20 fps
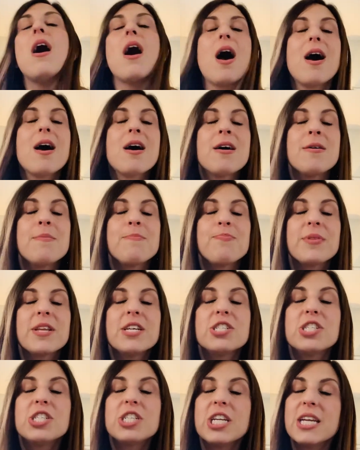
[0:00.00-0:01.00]
Um,
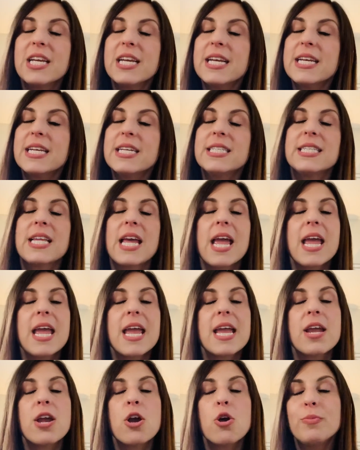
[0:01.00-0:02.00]
she is
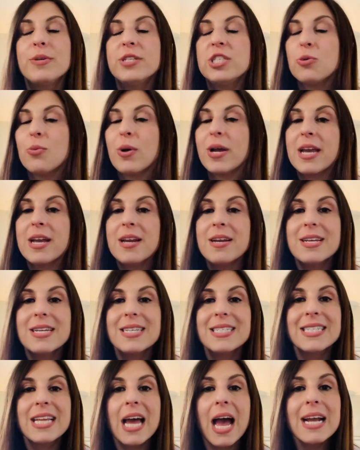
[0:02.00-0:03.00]
a OBGYN
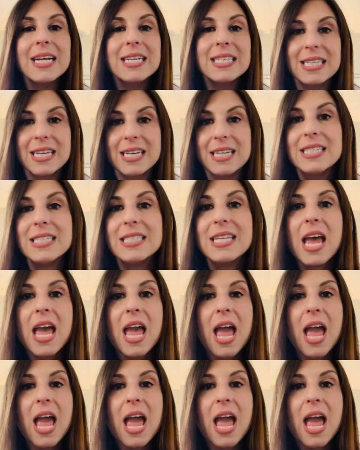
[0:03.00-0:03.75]
in Texas,